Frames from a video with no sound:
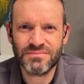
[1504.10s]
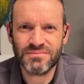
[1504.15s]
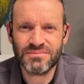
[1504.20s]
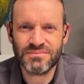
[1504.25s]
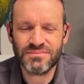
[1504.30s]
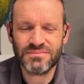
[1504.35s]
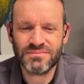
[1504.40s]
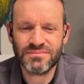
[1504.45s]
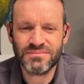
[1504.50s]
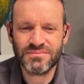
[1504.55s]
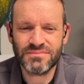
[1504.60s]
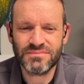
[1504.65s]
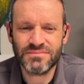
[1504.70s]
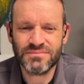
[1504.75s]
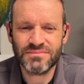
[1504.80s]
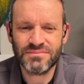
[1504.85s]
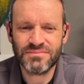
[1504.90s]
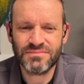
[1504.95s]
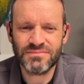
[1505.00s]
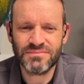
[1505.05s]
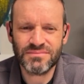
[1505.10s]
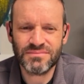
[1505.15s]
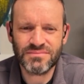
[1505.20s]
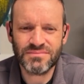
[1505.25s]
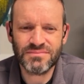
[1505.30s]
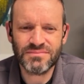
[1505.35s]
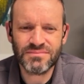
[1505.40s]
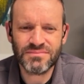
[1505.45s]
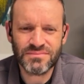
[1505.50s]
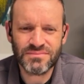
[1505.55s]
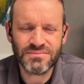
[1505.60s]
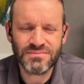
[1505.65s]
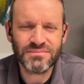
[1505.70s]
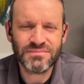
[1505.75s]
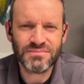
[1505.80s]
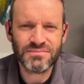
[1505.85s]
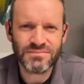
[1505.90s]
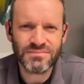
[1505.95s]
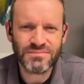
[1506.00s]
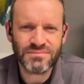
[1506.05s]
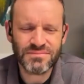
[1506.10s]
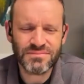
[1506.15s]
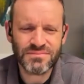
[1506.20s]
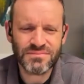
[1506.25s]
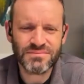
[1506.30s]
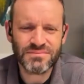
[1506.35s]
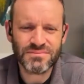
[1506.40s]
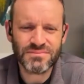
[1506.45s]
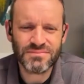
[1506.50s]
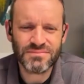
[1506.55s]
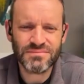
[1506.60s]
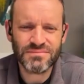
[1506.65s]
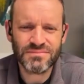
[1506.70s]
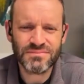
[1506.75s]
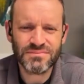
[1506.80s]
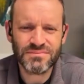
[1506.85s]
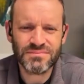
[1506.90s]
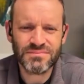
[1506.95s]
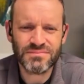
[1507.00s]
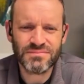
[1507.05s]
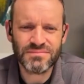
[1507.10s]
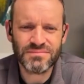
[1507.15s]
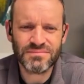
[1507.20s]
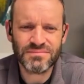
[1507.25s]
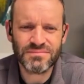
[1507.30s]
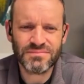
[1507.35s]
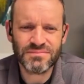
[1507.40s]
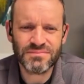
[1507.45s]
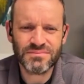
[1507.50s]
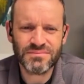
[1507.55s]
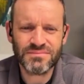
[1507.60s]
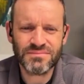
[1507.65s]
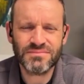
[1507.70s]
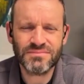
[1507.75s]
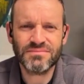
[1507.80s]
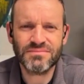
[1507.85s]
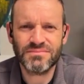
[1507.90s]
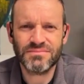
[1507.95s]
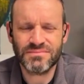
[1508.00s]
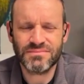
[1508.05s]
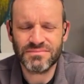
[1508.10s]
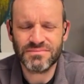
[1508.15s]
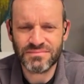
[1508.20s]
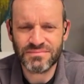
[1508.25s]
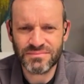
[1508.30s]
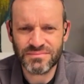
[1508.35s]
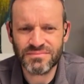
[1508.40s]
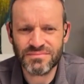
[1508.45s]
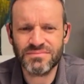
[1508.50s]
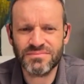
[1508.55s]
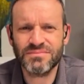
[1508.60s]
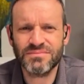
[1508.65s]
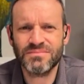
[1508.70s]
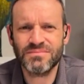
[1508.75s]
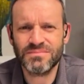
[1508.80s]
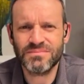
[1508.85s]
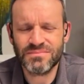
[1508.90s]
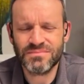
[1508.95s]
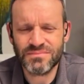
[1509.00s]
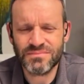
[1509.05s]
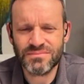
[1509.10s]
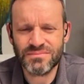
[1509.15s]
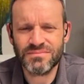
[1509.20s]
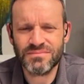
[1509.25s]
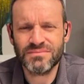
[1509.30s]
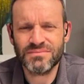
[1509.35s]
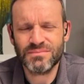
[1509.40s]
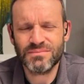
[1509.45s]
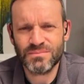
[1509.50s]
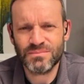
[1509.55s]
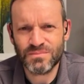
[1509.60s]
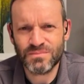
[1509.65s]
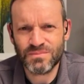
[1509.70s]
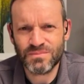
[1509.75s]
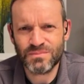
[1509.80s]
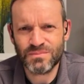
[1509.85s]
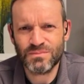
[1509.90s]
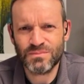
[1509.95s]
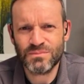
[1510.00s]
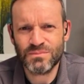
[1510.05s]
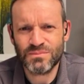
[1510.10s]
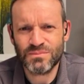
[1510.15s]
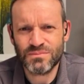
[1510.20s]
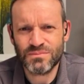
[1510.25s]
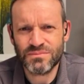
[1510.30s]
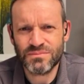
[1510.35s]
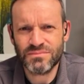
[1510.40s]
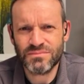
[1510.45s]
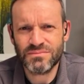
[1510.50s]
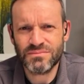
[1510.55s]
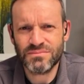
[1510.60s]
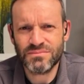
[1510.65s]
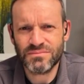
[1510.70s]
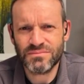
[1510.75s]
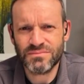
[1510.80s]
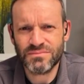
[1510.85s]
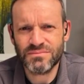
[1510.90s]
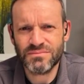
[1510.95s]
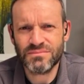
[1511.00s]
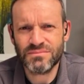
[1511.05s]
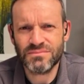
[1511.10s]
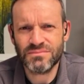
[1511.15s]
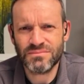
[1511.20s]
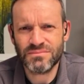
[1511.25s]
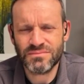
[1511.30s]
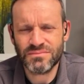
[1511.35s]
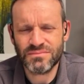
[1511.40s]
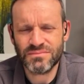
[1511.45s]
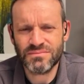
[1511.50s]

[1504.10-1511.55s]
[no speech]